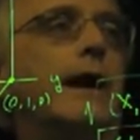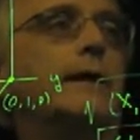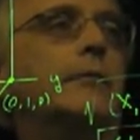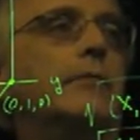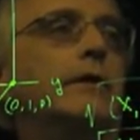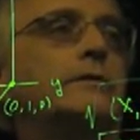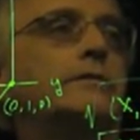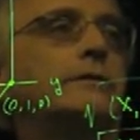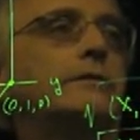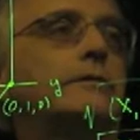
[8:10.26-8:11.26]
That
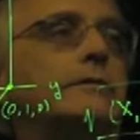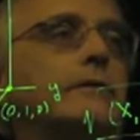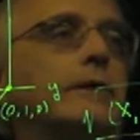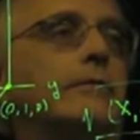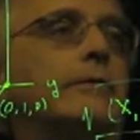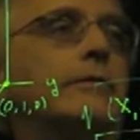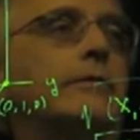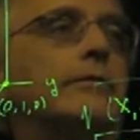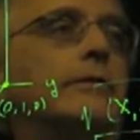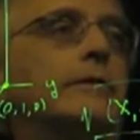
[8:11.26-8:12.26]
dimension, square root
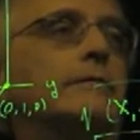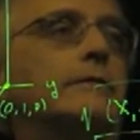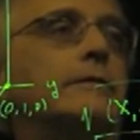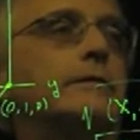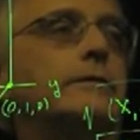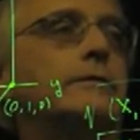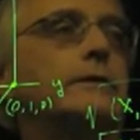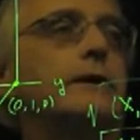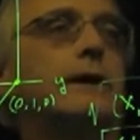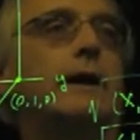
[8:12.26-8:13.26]
of 3 over
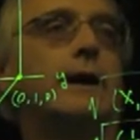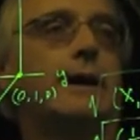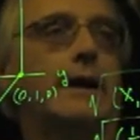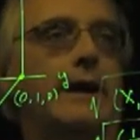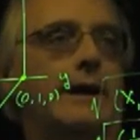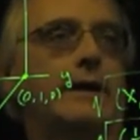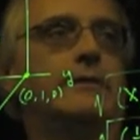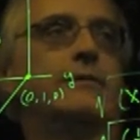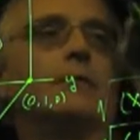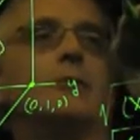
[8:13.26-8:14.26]
2,
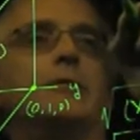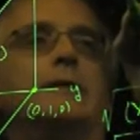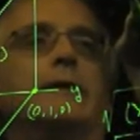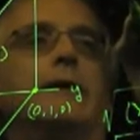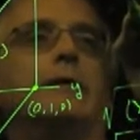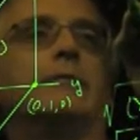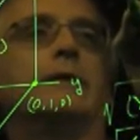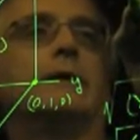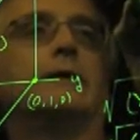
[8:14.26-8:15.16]
and if I repeat that over